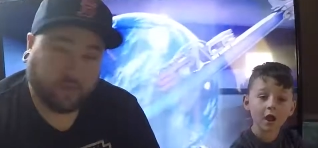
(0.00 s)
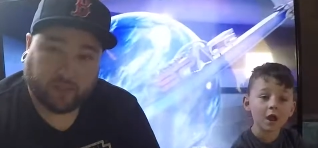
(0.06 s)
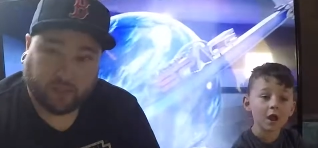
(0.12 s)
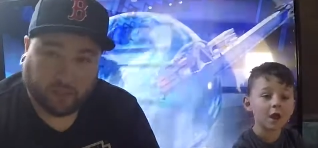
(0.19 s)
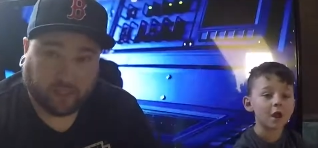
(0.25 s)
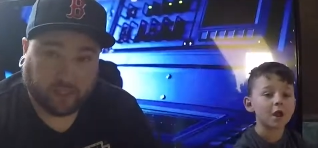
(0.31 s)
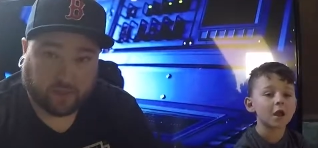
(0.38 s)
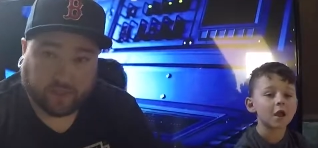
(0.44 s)

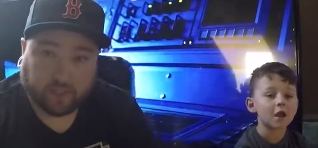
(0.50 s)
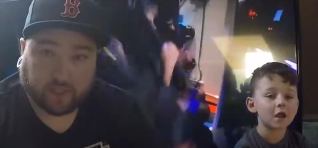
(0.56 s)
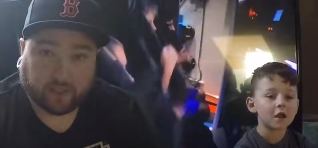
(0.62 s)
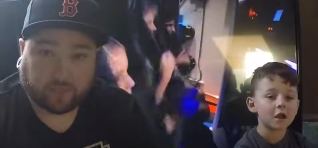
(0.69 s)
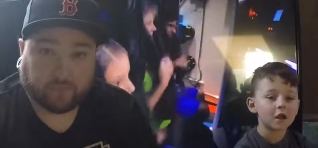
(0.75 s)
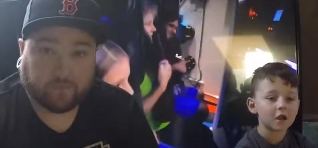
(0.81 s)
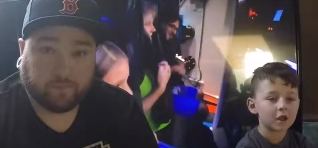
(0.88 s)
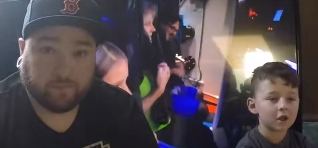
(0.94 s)
Speaker 1: I'll leave it
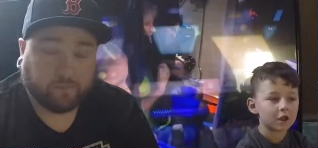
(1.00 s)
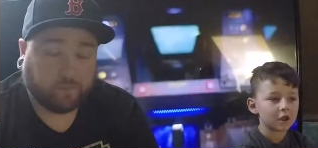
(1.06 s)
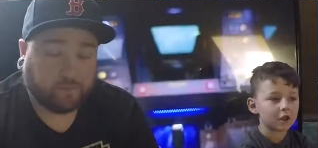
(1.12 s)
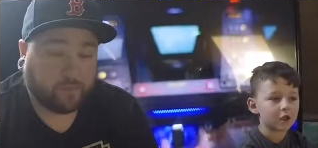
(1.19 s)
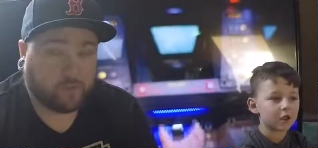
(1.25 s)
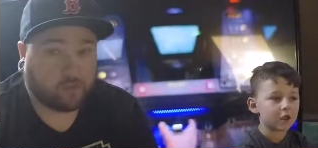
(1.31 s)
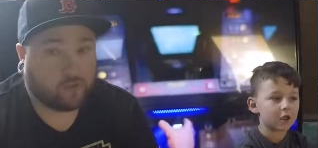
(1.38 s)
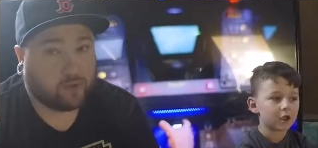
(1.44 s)
there.
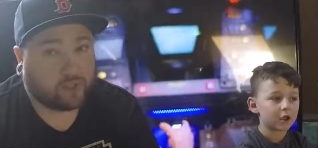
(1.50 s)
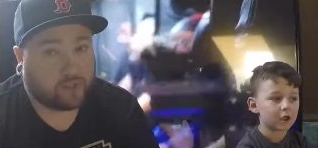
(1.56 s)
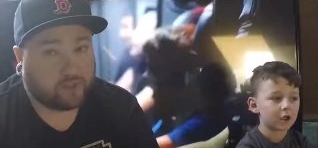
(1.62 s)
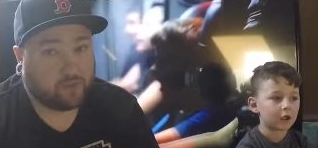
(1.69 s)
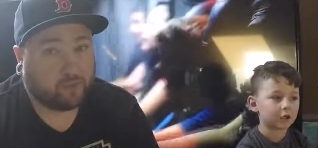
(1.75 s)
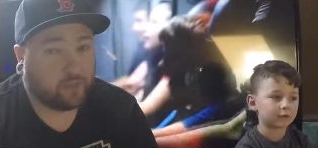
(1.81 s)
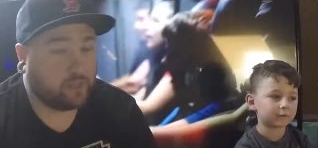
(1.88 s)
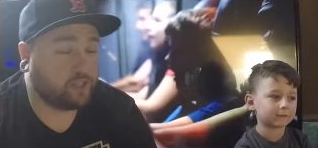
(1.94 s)
So you guys
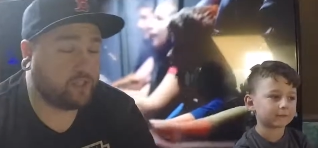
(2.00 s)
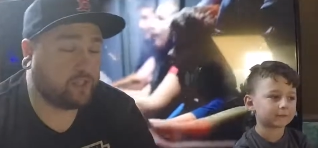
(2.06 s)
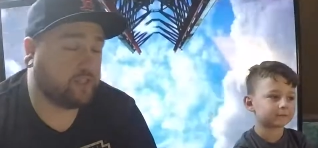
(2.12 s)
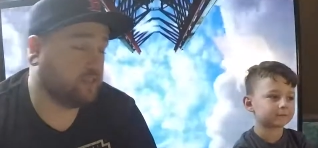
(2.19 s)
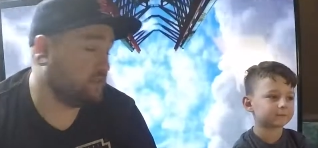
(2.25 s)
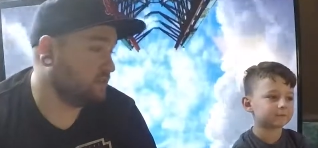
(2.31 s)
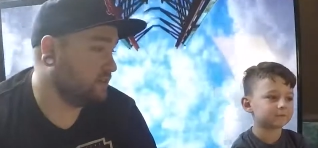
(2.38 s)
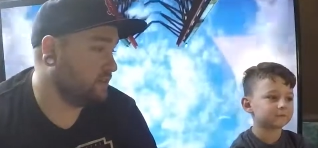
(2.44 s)
can watch it and
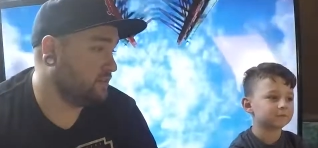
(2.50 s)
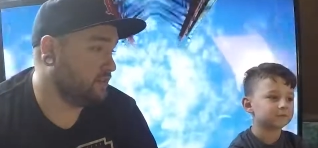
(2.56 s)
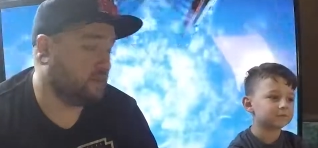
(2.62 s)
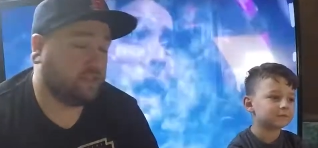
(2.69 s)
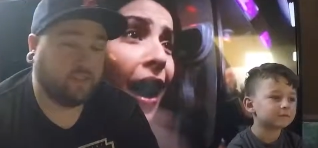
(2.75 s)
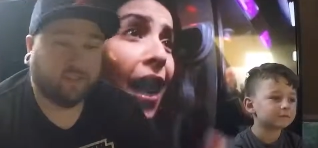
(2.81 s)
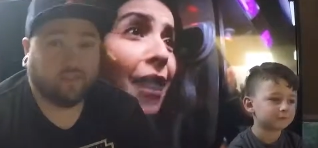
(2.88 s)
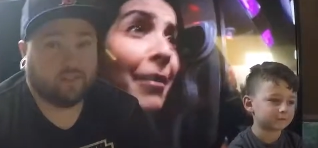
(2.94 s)
hear all the
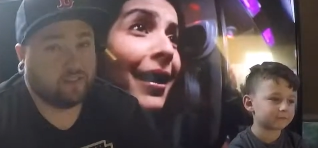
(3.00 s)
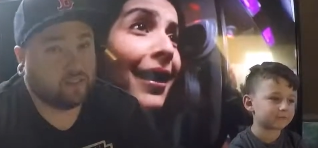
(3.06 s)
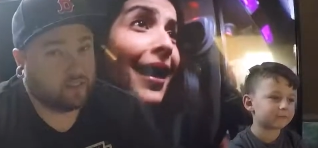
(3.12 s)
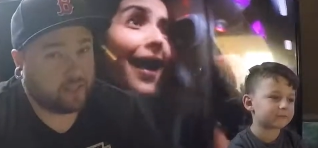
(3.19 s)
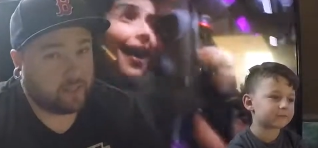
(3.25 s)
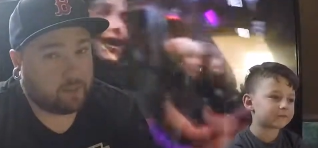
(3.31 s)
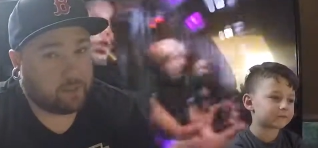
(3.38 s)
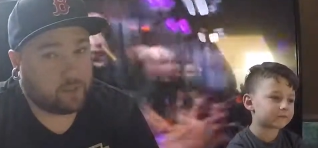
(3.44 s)

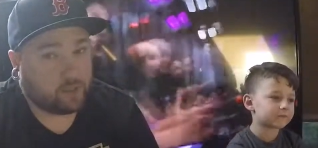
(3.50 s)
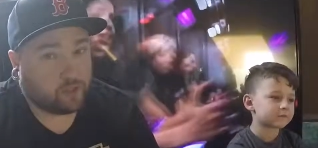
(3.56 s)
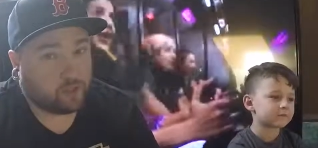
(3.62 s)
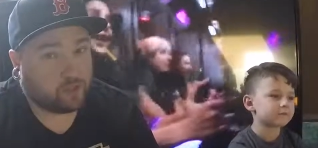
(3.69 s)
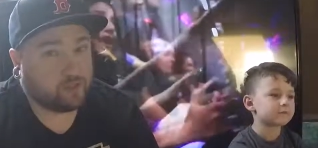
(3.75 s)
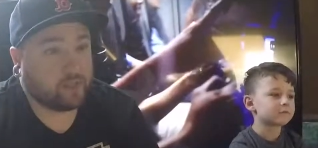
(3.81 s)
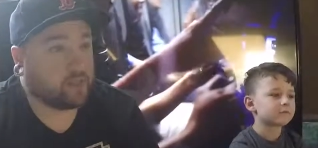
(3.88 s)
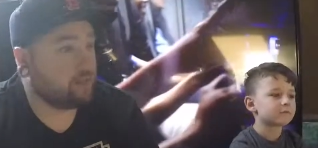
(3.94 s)
lame
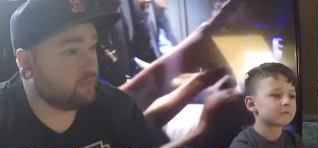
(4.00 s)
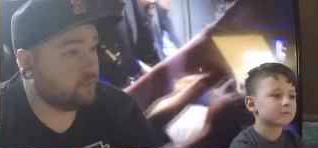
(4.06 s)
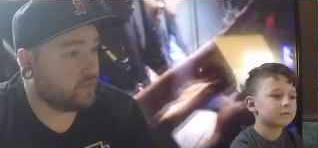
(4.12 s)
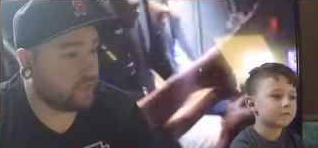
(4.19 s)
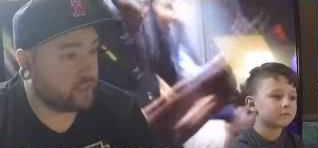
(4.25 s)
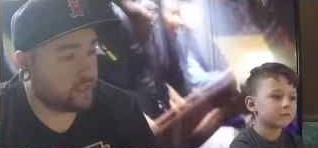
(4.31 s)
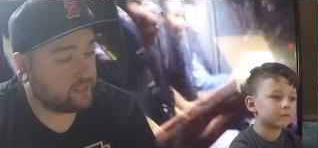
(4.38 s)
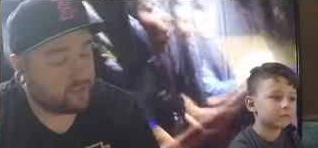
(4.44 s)
jokes that are
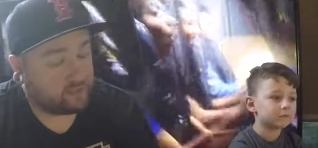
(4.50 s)
funny.